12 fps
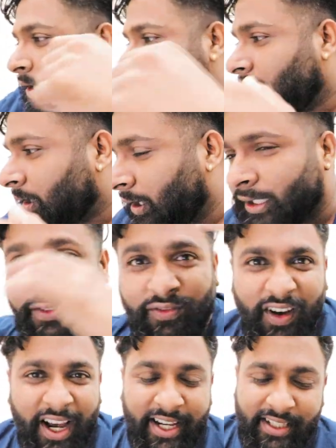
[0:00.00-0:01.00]
It's
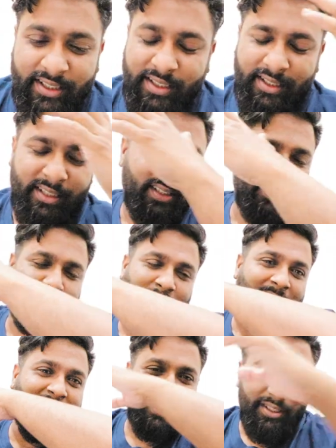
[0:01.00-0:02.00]
fine,
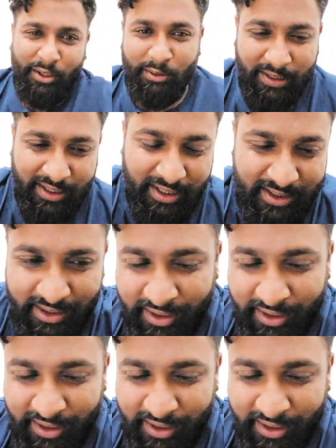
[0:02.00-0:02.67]
we're gonna deal with this.